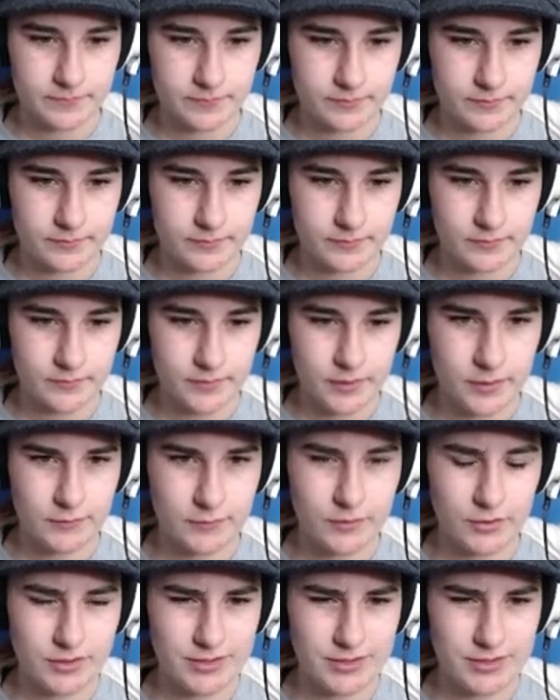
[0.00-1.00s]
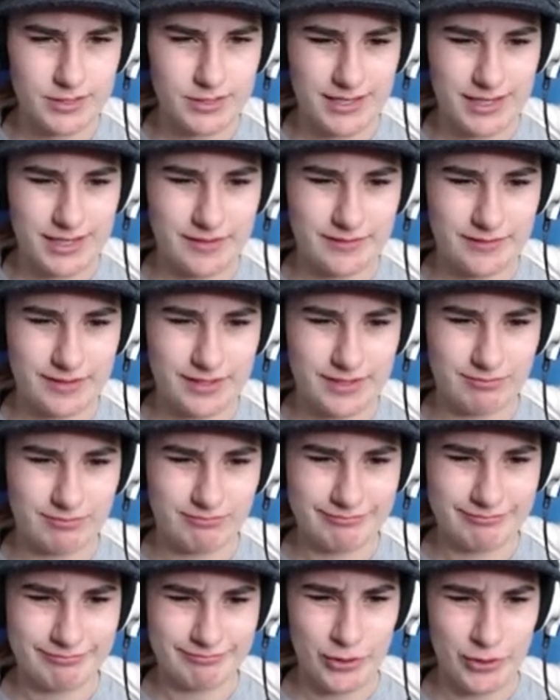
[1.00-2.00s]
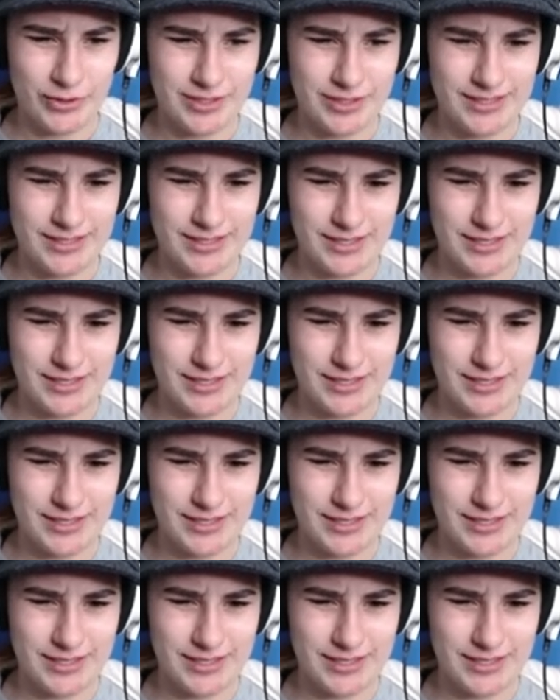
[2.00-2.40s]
course he's gonna love it. Who doesn't love me?